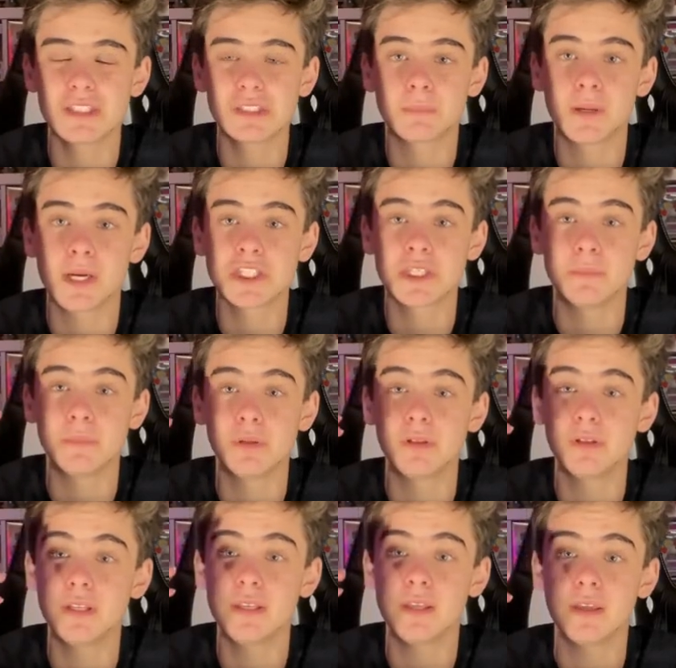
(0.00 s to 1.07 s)

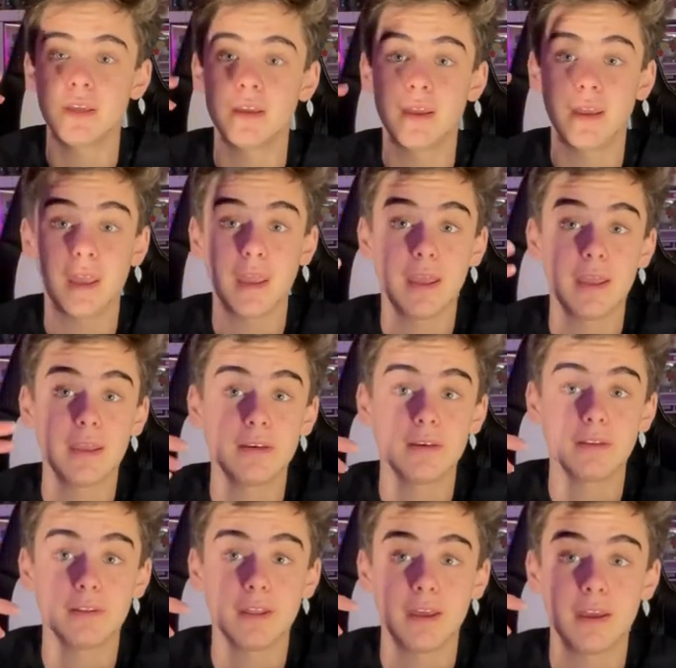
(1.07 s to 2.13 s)
possibility, and
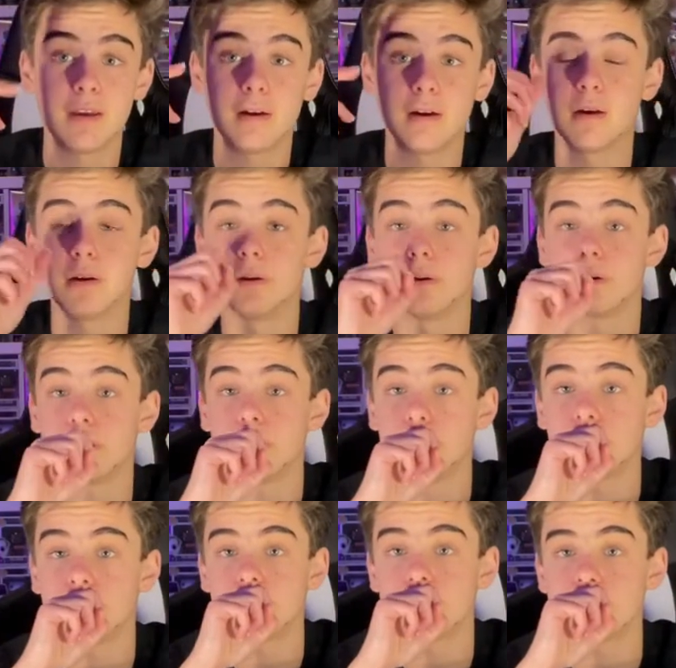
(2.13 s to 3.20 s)
that
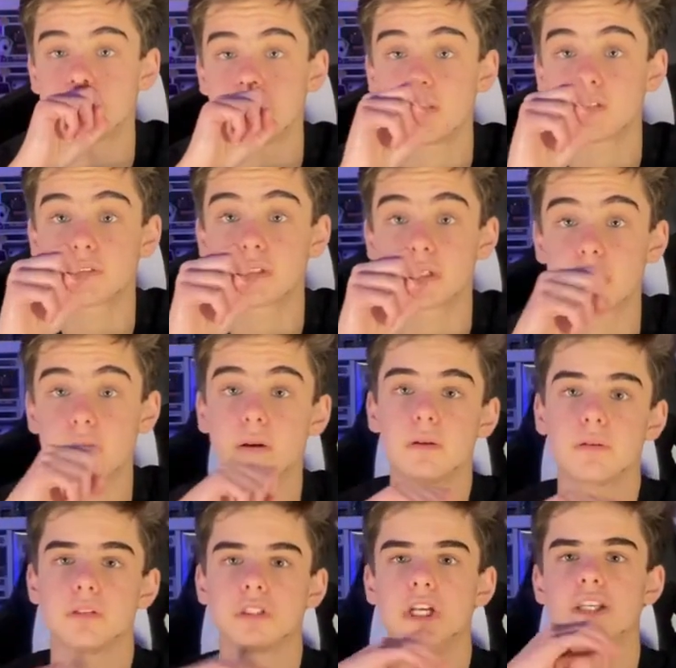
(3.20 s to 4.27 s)

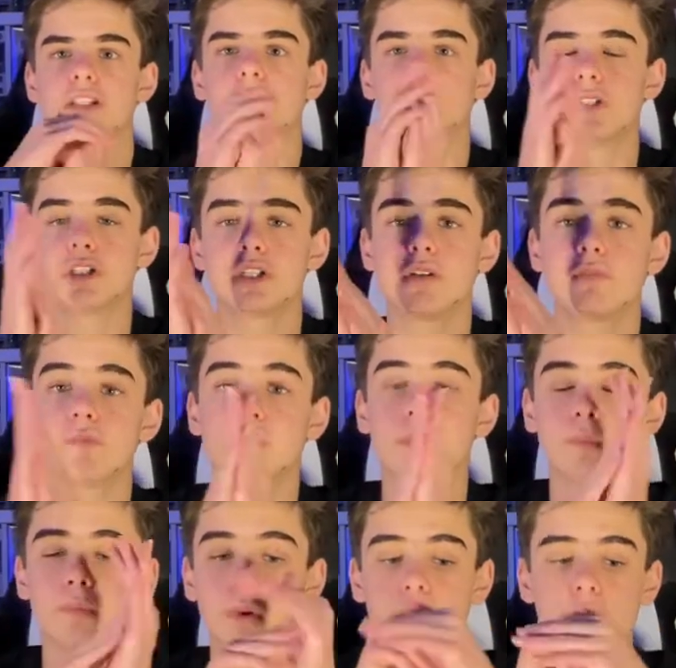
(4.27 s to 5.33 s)
Chase Vision
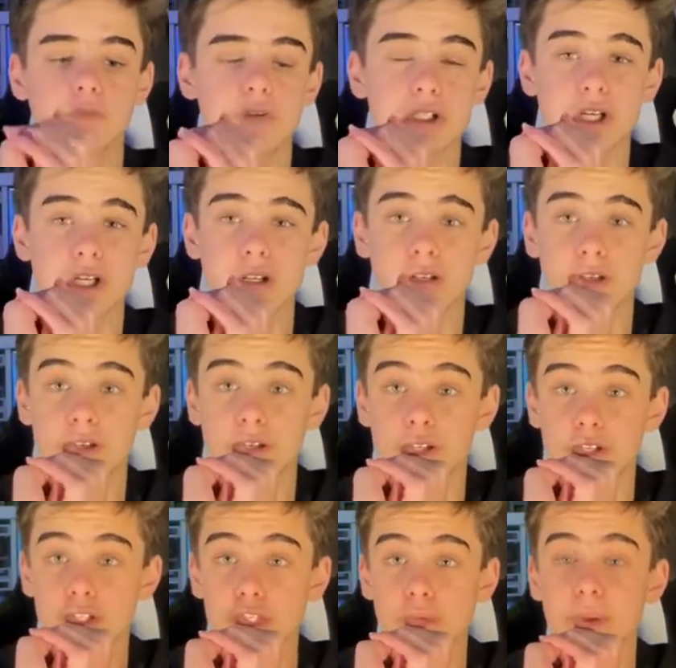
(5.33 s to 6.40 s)
from
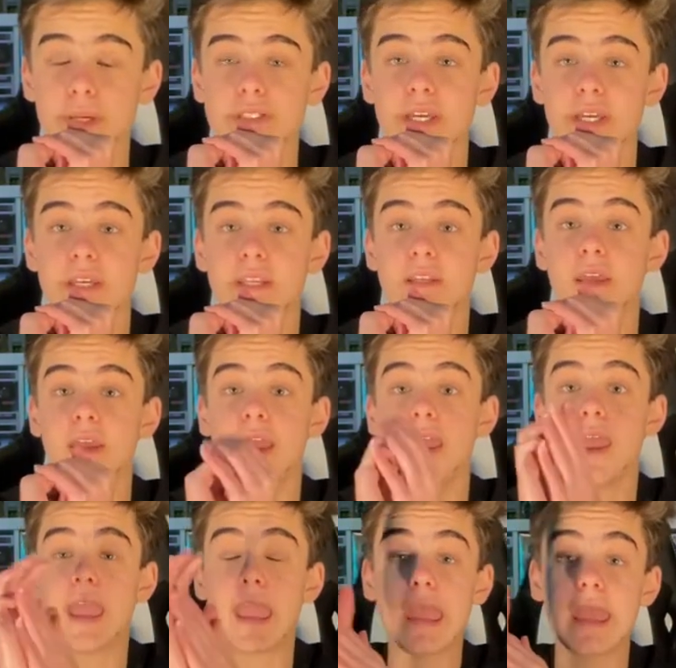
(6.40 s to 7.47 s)
WandaVision. Super excited.
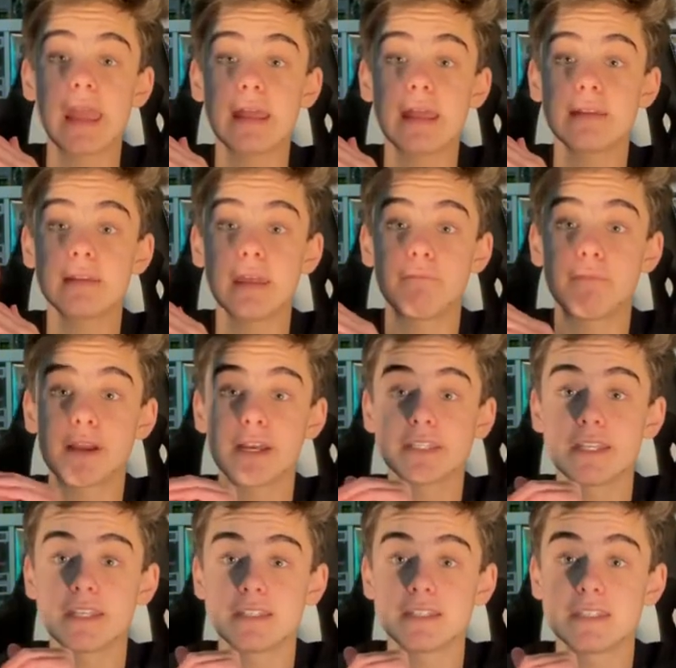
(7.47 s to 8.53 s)
And if you guys
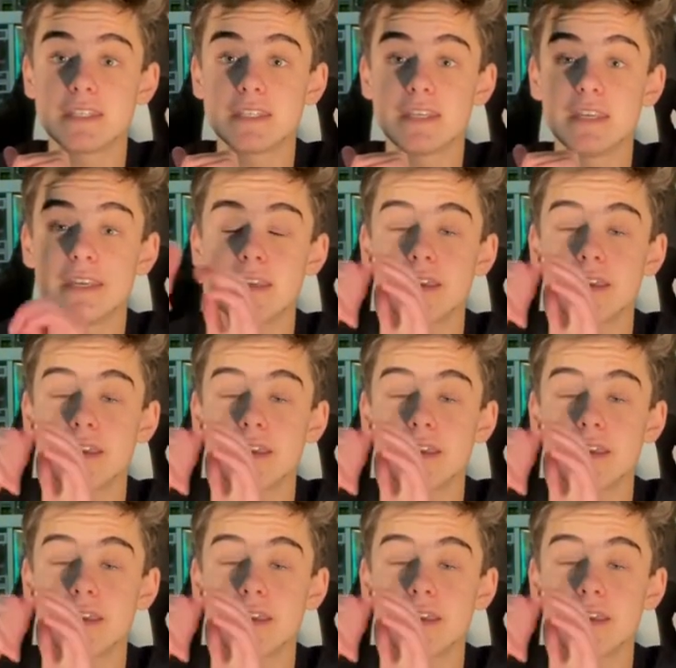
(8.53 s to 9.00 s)
didn't see,